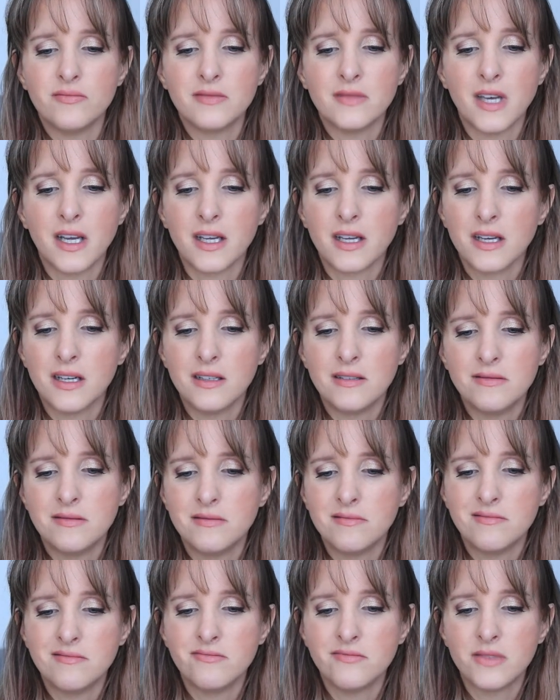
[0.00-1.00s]
like,
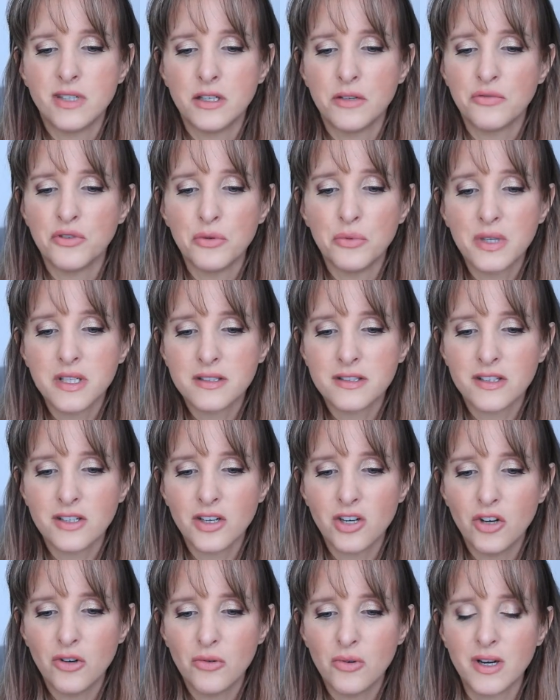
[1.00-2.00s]
a few weeks
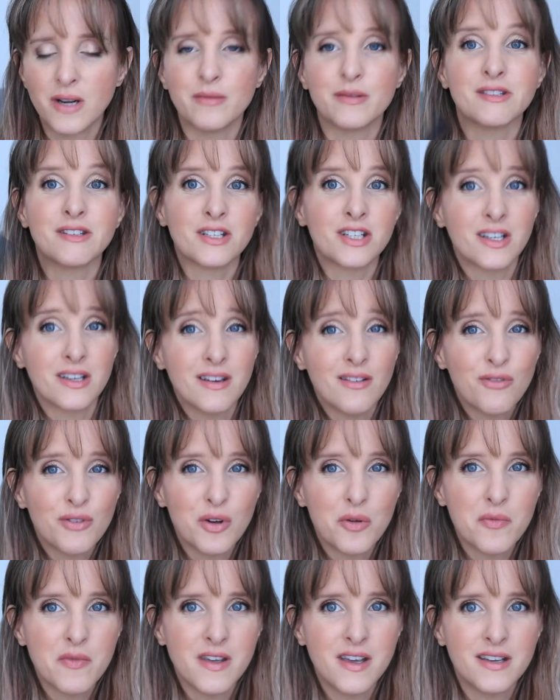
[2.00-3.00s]
ago when I was gonna
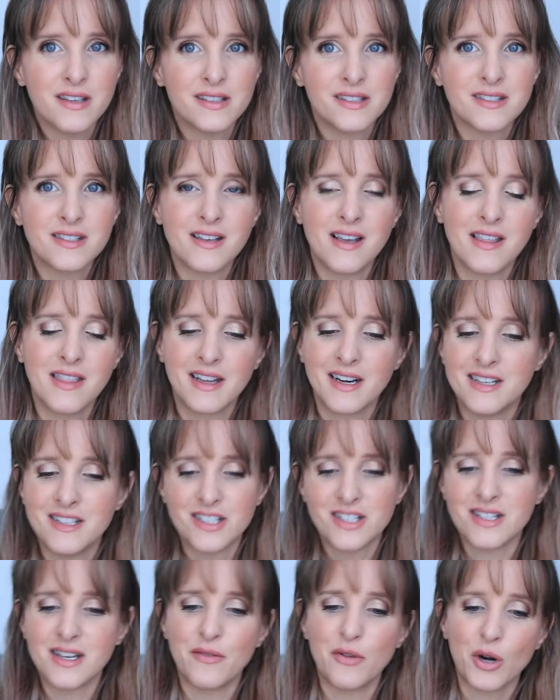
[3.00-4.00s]
film this, and then I
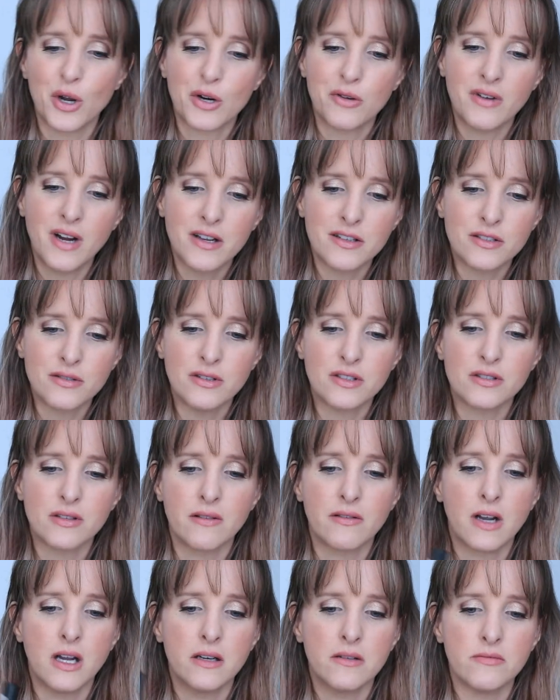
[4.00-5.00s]
just never got around to it, so
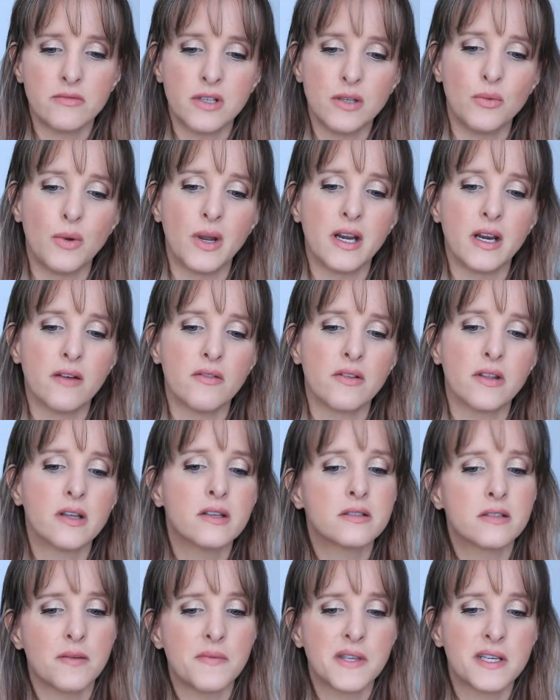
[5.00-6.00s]
I kind of reweighed everything.
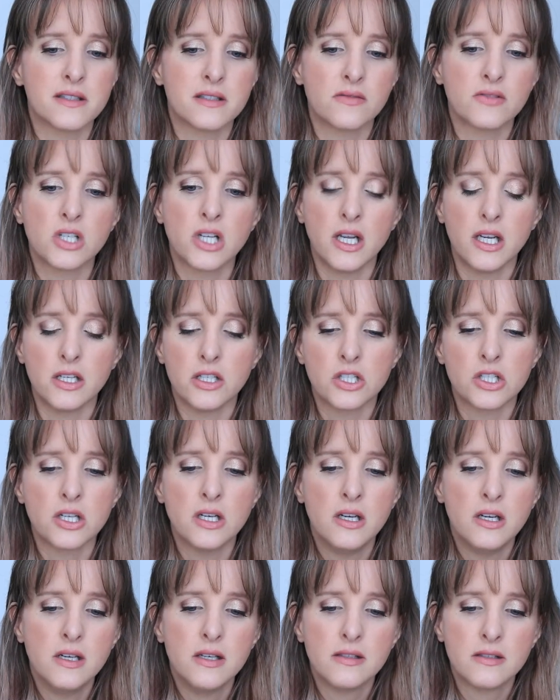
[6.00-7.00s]
Some things have changed
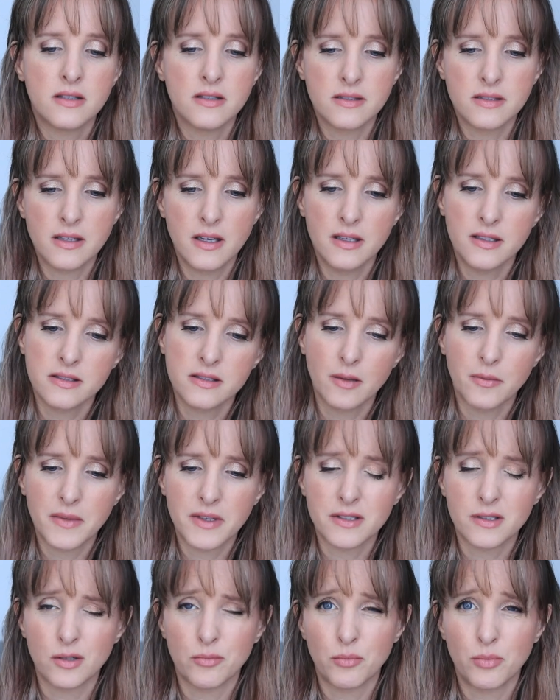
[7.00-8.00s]
since then, and some
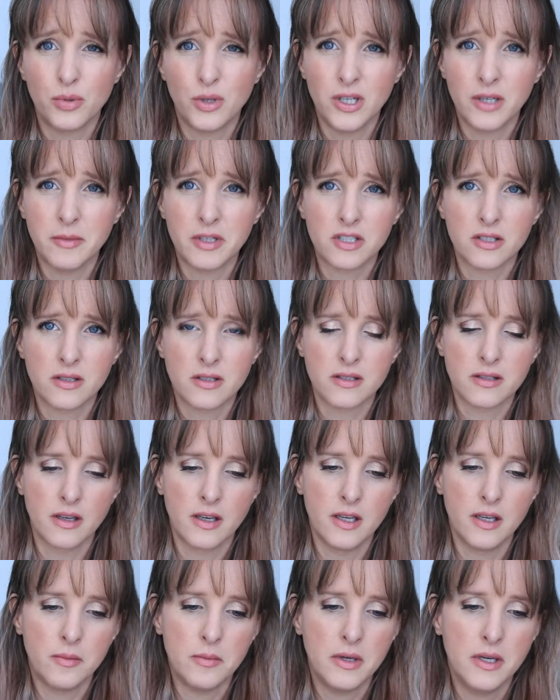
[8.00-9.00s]
things are pretty much the
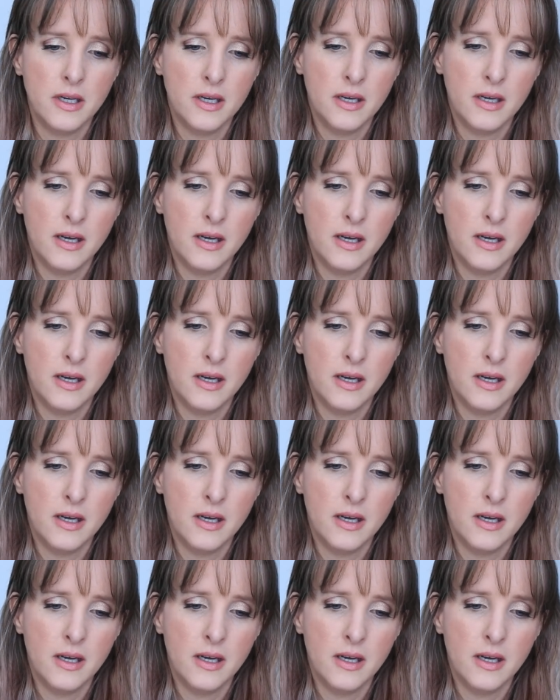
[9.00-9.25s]
same.